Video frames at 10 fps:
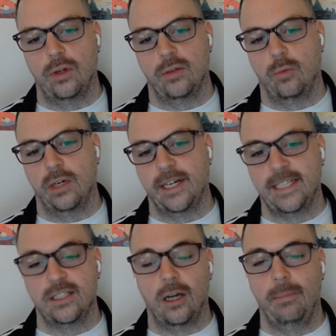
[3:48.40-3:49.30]
Where it
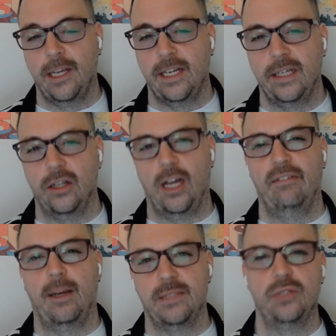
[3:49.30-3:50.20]
gets complicated in
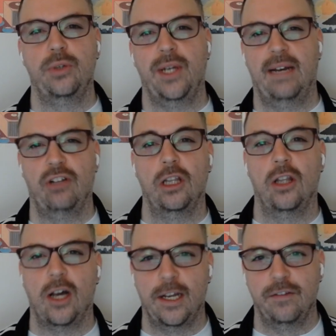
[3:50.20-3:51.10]
LiveOps is when you have a
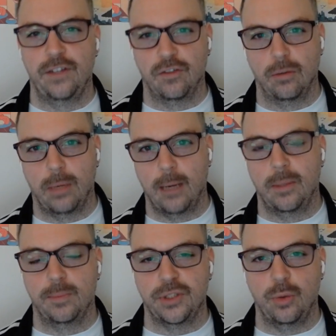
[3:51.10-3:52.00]
lot of different
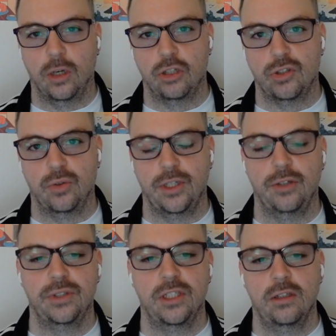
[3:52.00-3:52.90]
pop-ups you want to show the
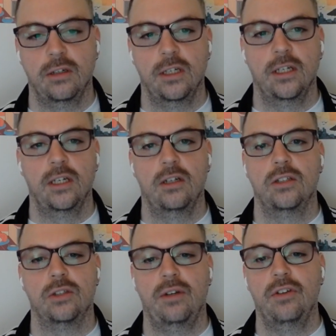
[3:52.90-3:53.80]
user.
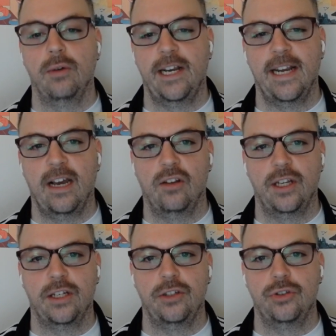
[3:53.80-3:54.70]
So even right now, they
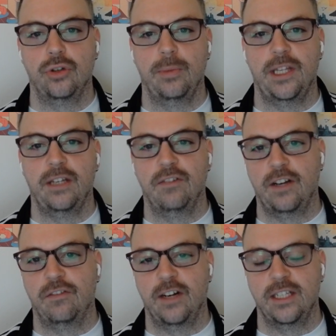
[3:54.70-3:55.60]
could show me the
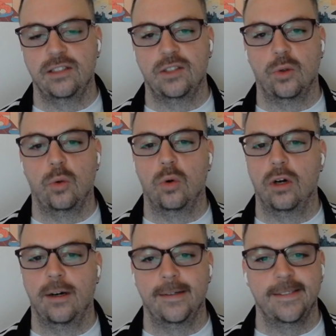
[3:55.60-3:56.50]
invite friends,
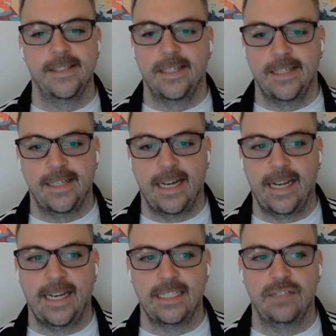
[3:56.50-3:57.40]
or I
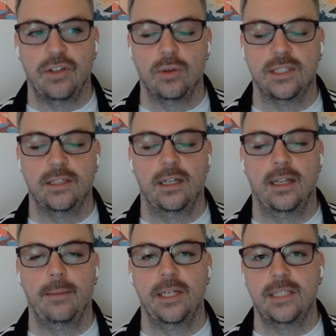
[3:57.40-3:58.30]
guess if there was a
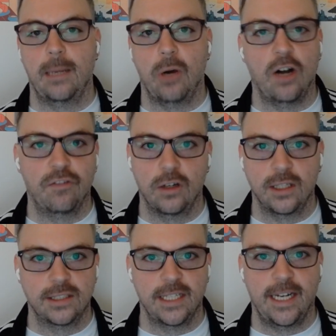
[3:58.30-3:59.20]
limited time offer,
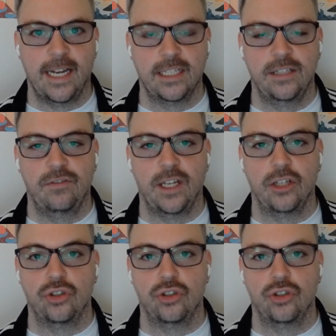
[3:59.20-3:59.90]
let's say, active, they could